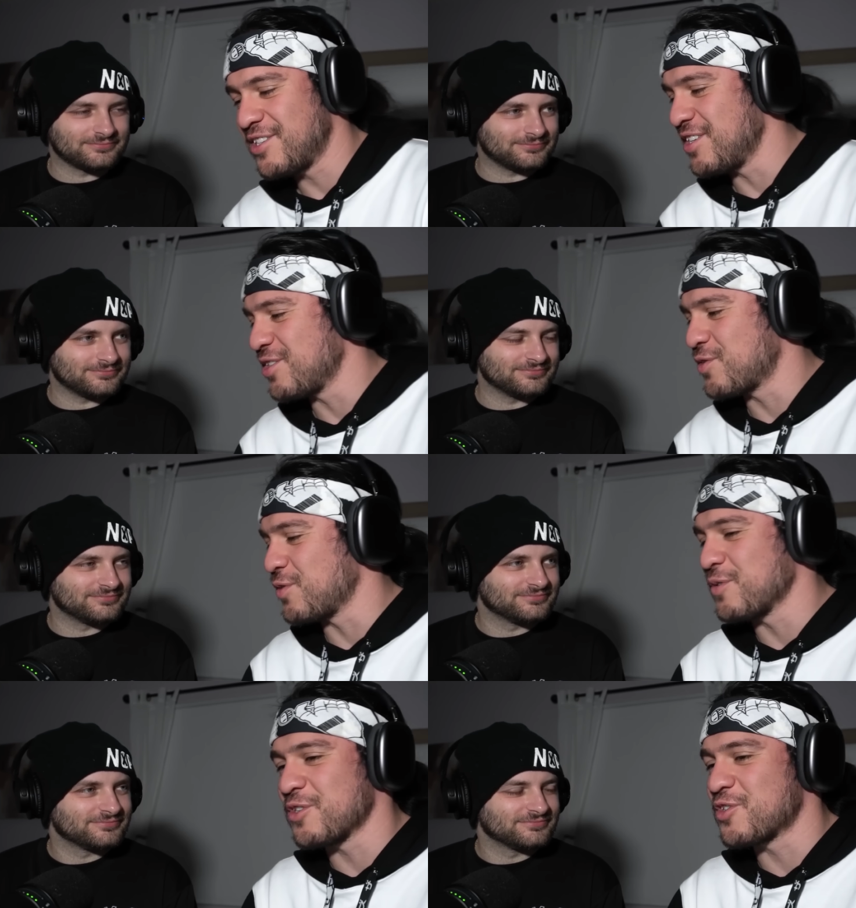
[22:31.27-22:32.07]

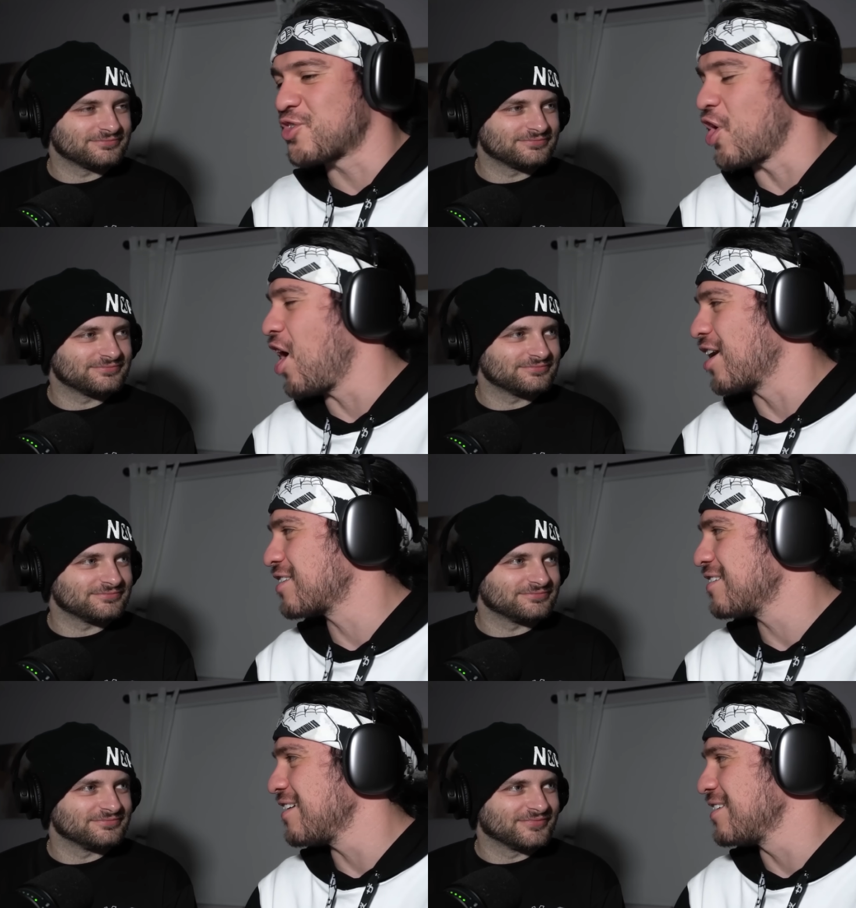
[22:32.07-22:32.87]
Speaker 1: She was just
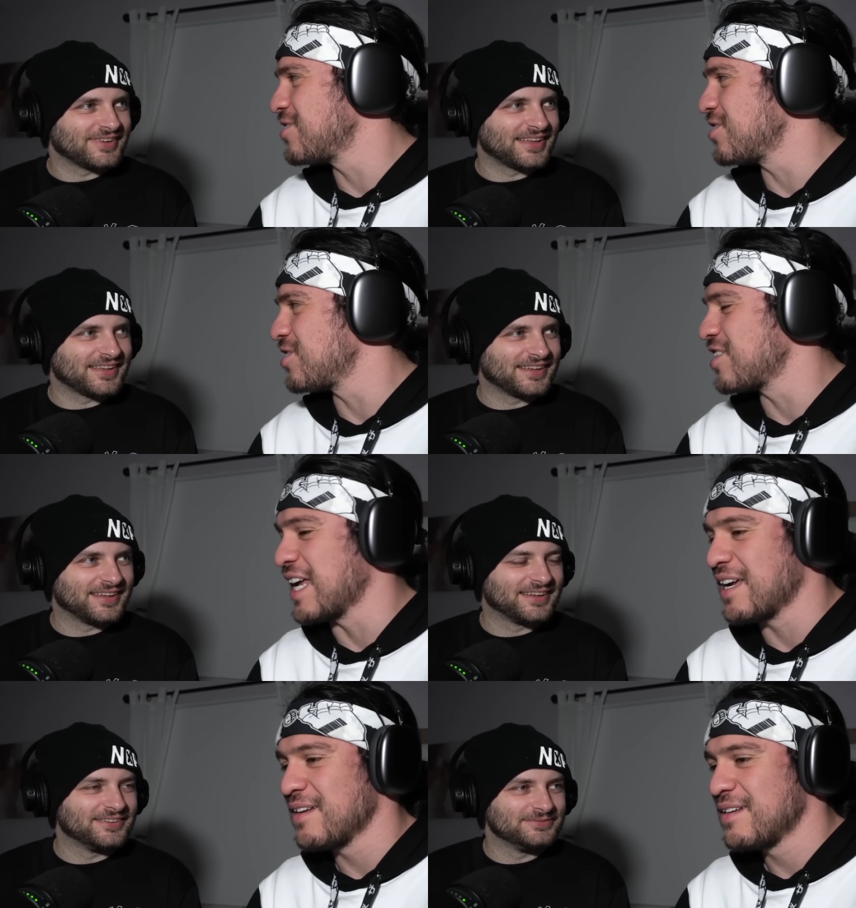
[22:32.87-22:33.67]
shocked. And she just
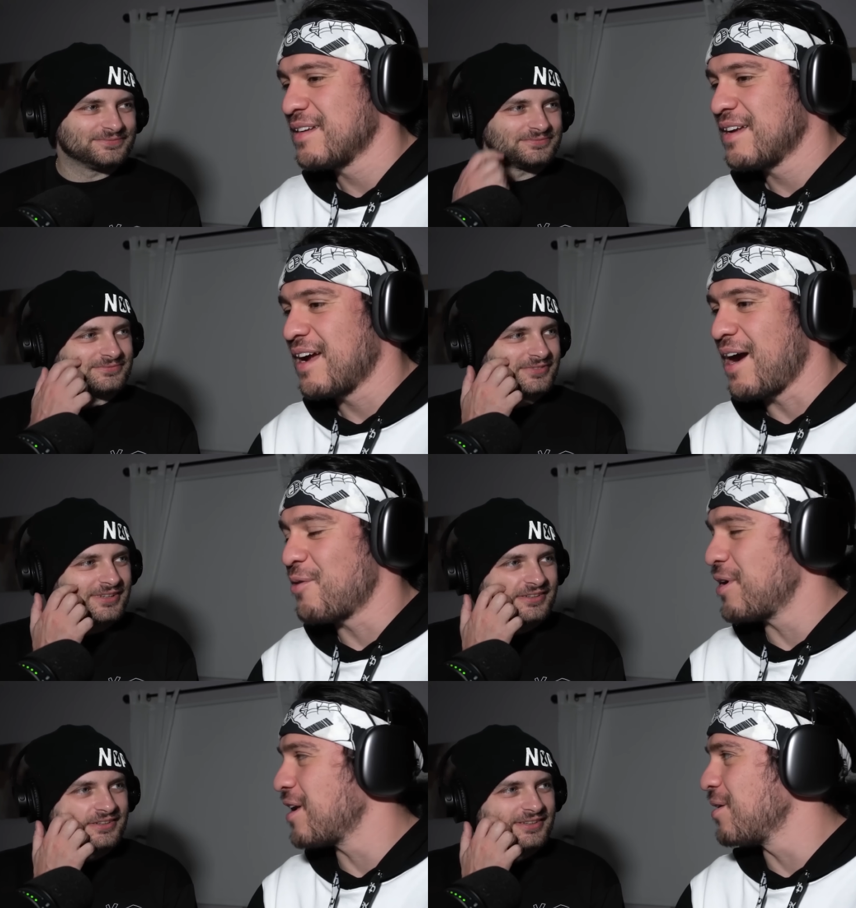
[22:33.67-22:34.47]
like, how
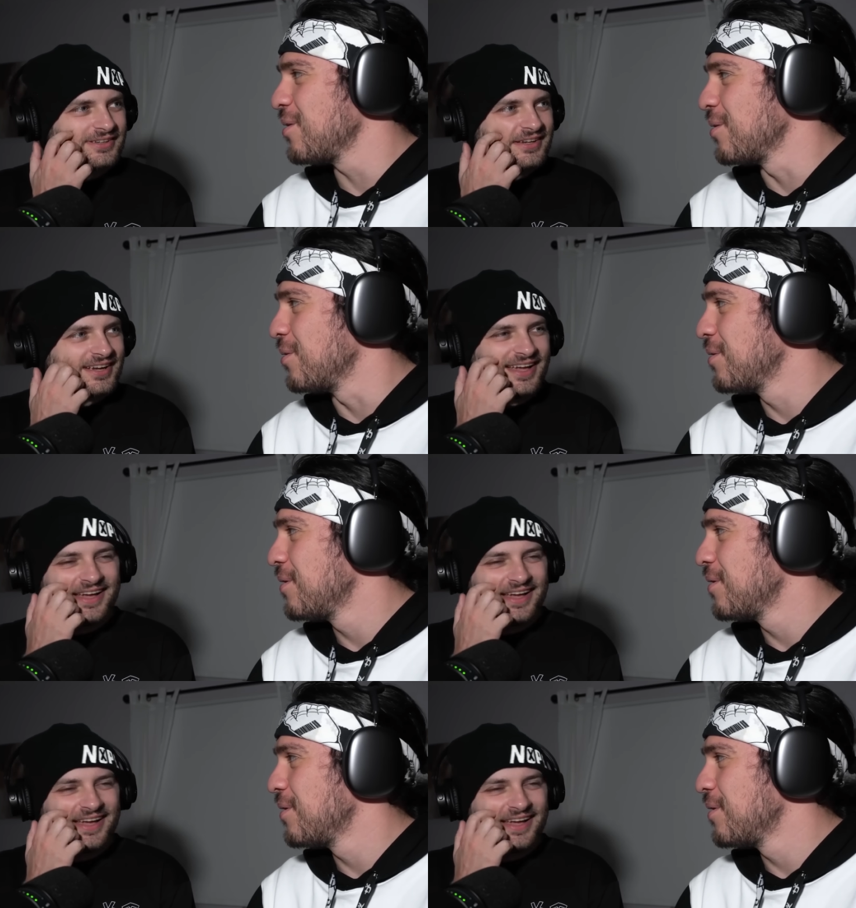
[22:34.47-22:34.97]
are you?